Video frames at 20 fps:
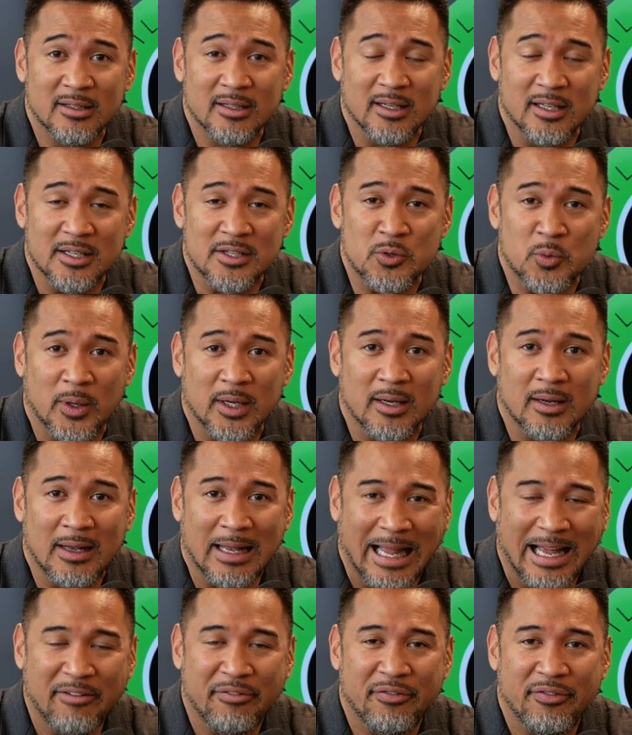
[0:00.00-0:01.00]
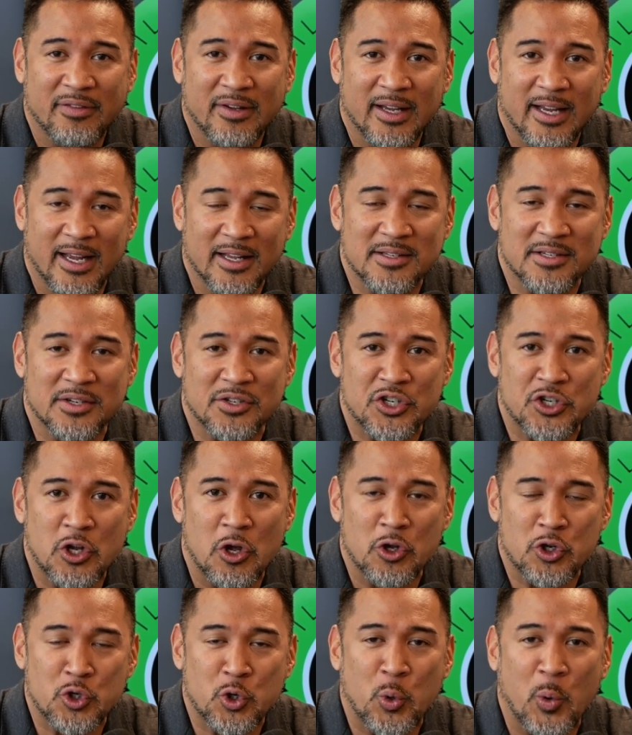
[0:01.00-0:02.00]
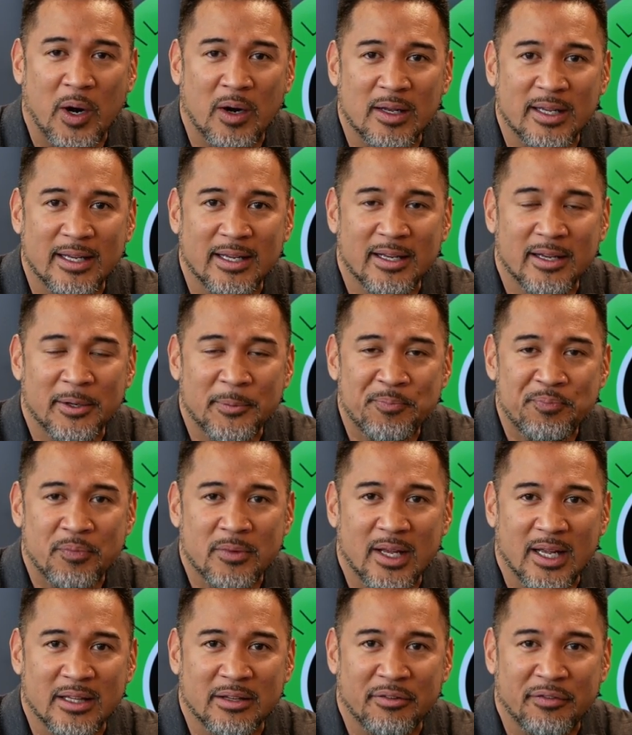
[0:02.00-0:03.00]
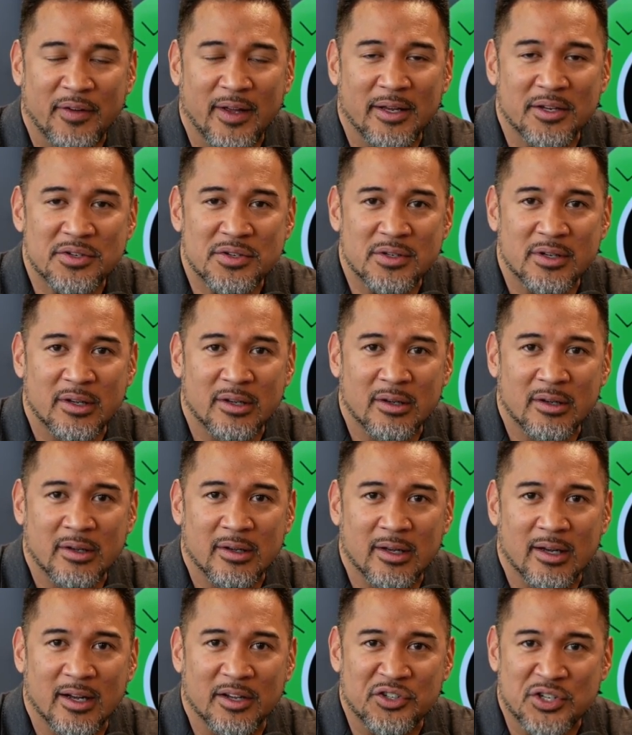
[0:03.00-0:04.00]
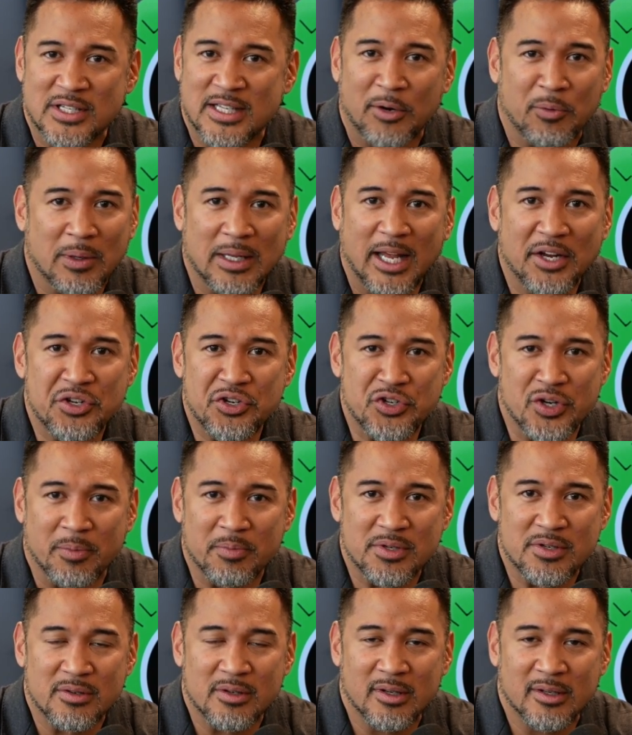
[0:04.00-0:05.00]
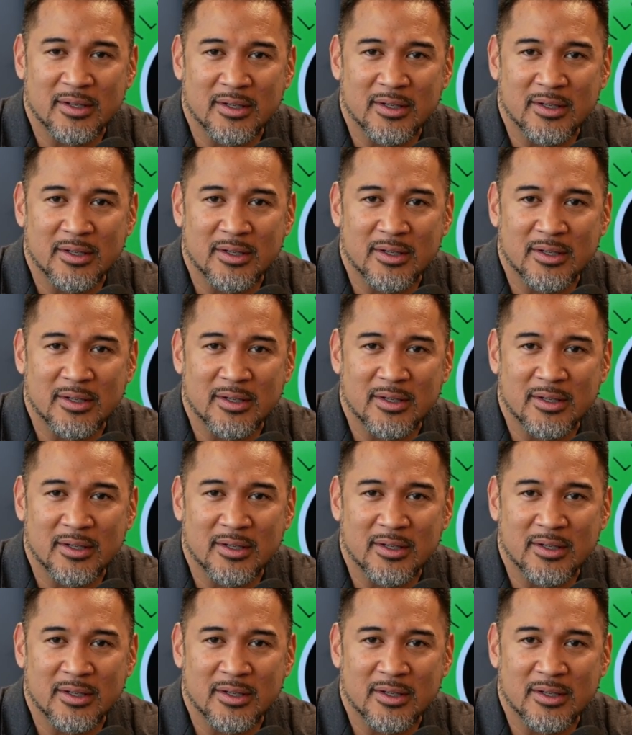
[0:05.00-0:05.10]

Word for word: is when life hits us squarely in the face, uh, just like relationships.